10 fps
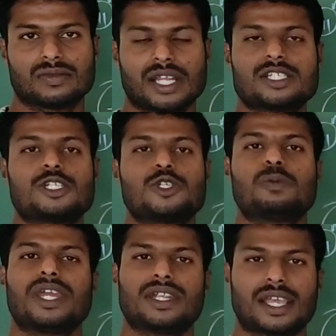right, to
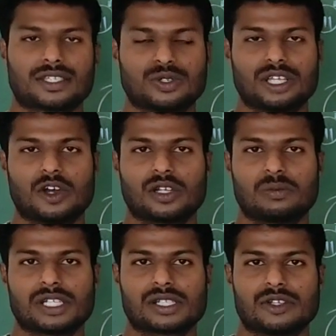pay tax to the
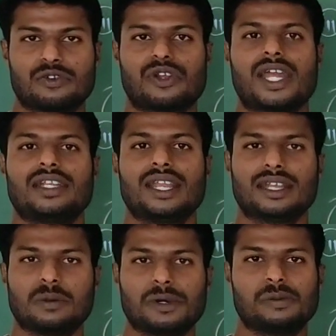government for IT
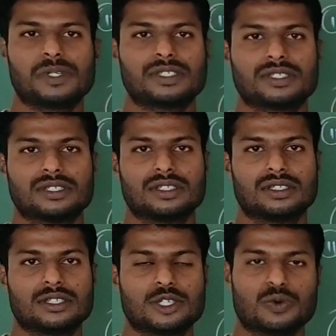return purpose,
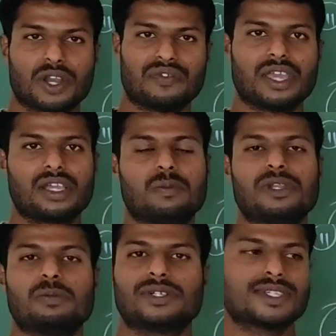to verify
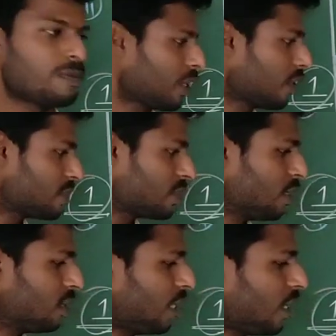company books of accounts.
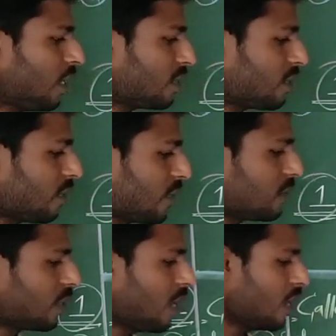They render
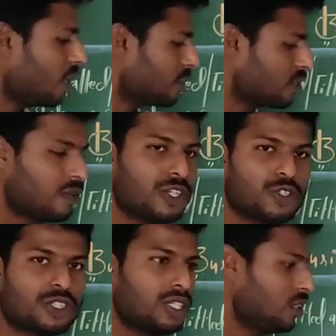service, rendering
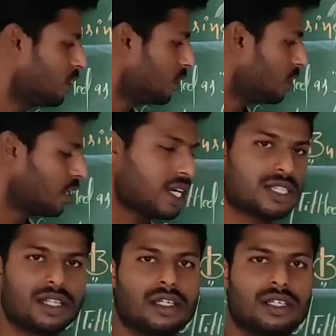service to the, right,